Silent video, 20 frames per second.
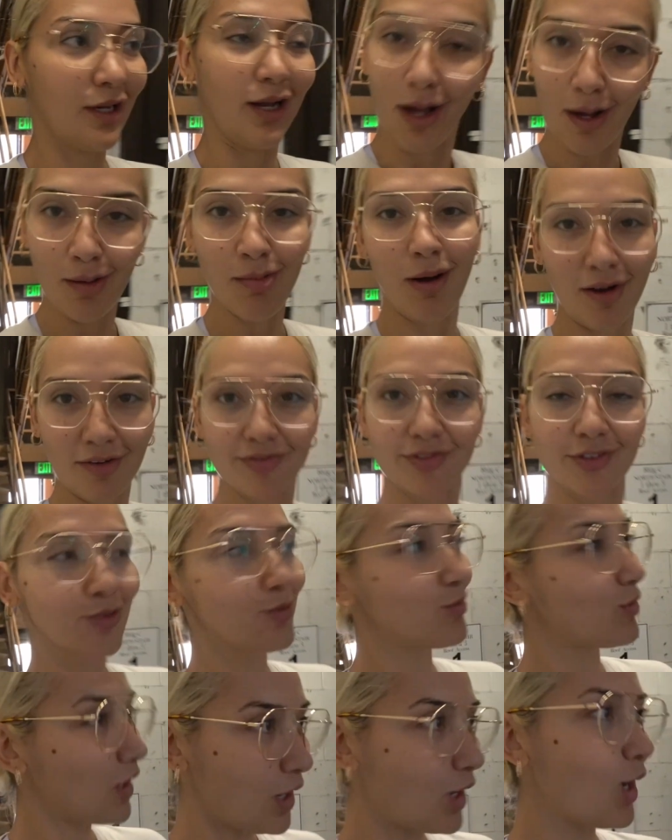I'm off to
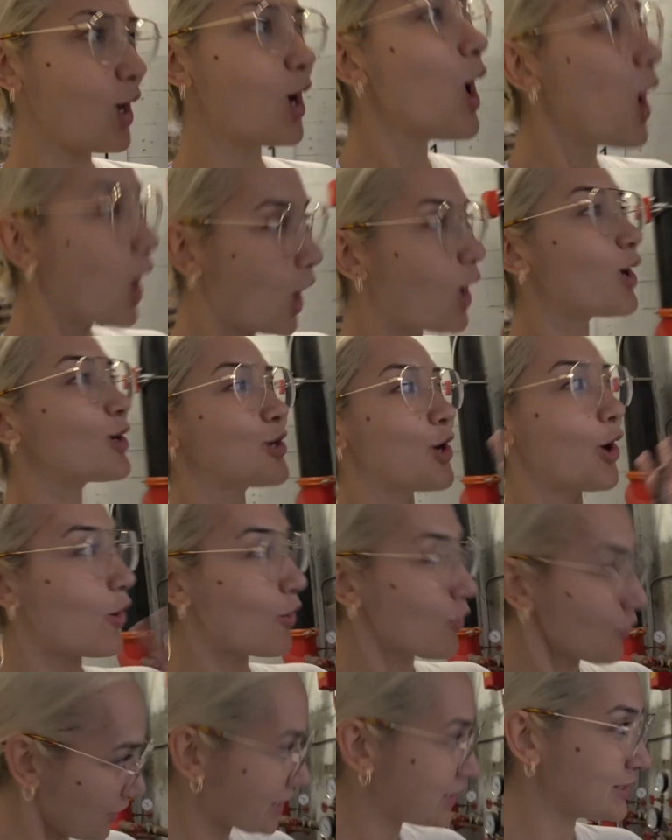a uh, a
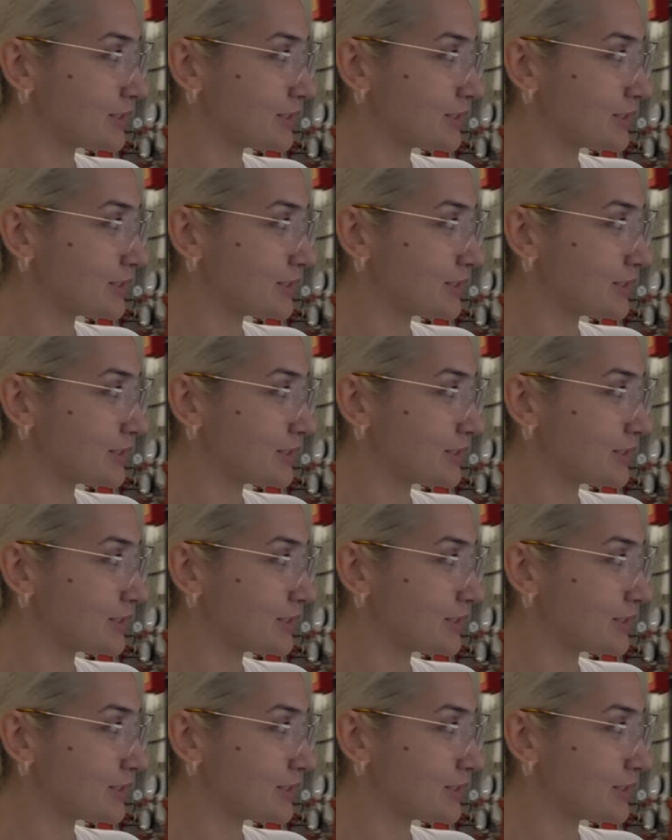go right